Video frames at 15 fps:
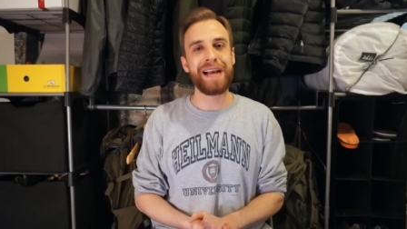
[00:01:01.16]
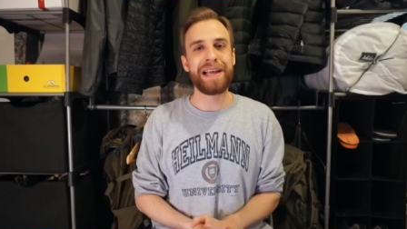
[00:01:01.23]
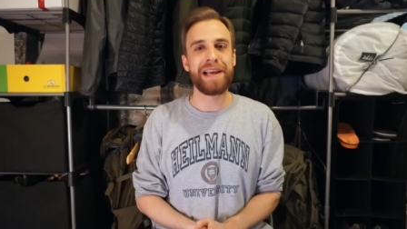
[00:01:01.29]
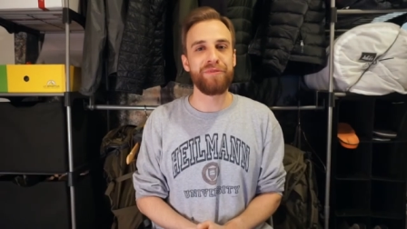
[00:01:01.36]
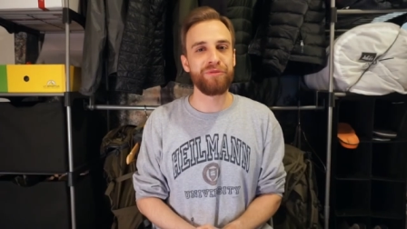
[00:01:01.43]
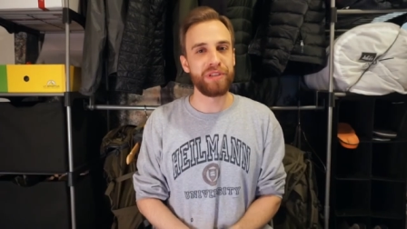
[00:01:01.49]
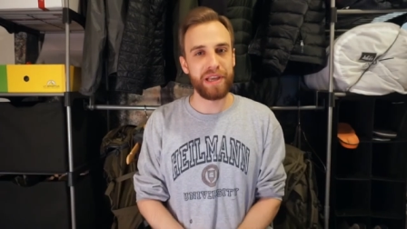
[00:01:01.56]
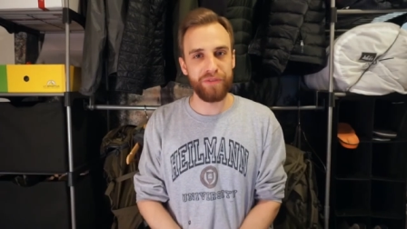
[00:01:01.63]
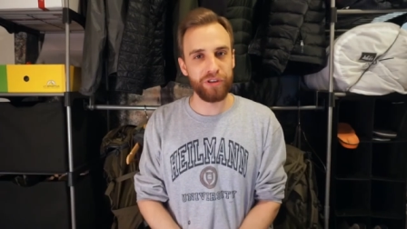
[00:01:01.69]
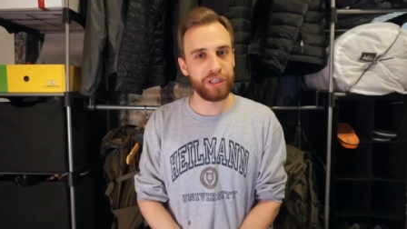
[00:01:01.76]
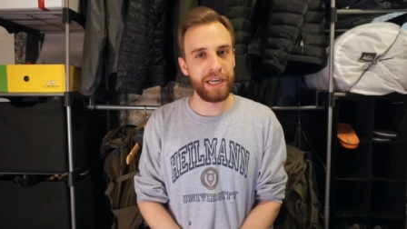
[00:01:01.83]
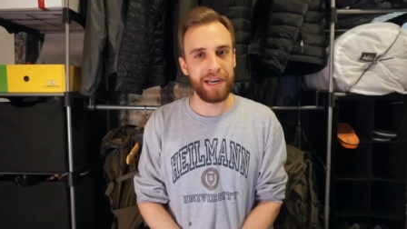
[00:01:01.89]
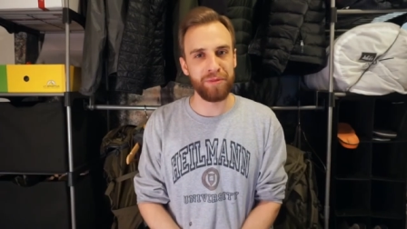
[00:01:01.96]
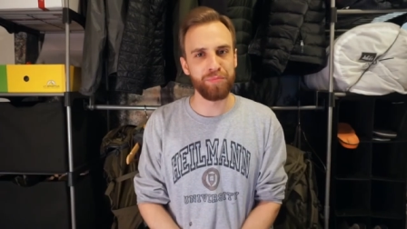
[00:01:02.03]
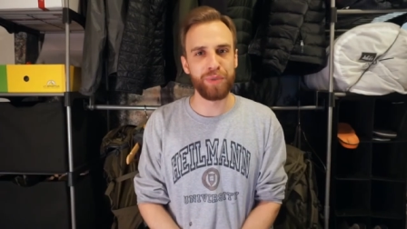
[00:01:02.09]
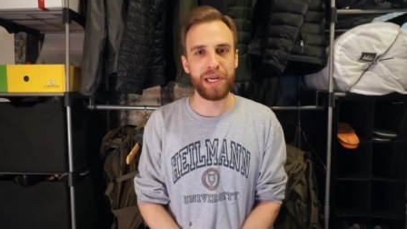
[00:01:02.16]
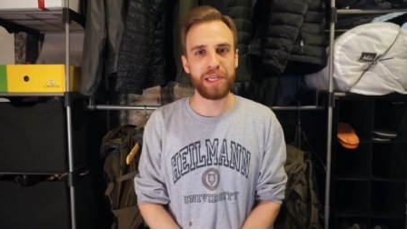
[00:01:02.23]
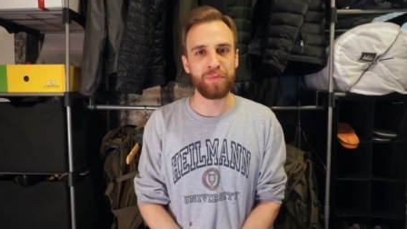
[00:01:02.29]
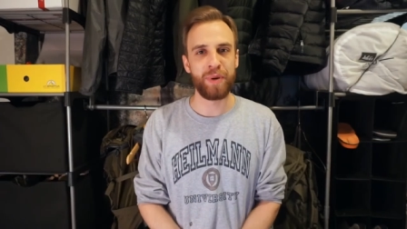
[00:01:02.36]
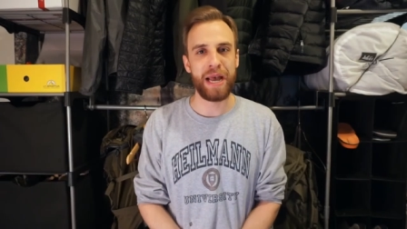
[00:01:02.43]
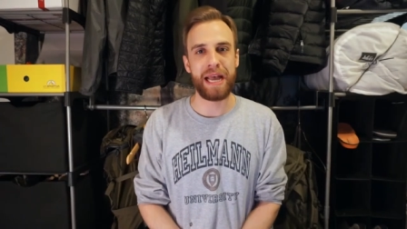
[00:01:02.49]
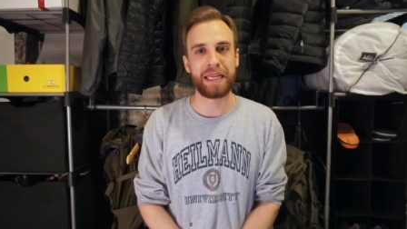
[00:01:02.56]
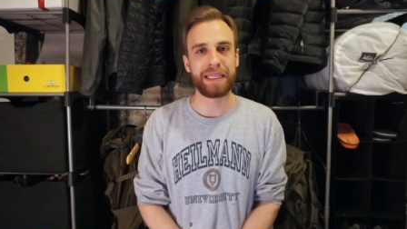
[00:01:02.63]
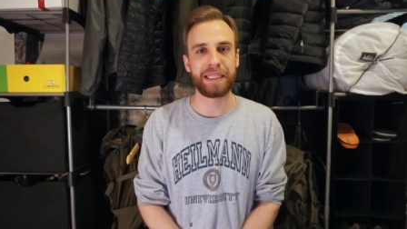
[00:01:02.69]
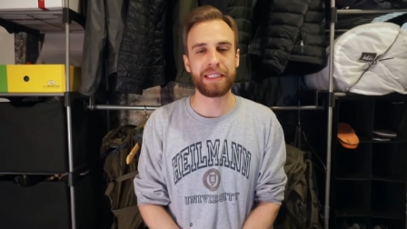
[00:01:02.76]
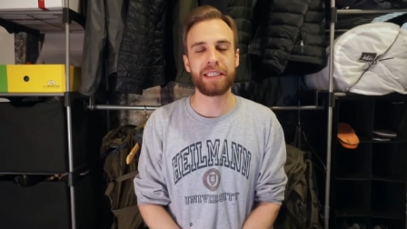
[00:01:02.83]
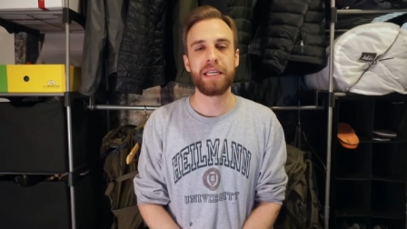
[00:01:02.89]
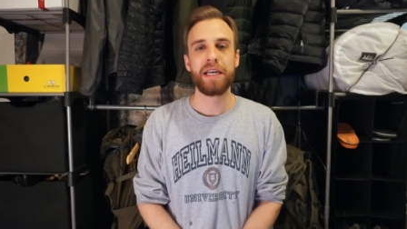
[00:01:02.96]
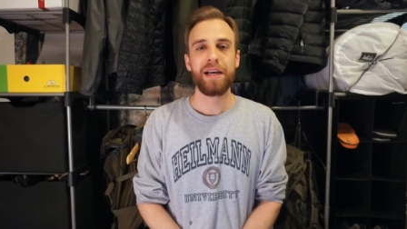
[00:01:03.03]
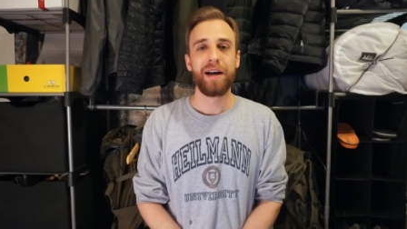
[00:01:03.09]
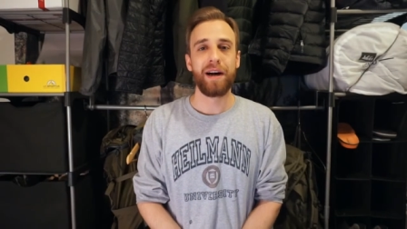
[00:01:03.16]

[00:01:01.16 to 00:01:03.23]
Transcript: I have never gone bike packing.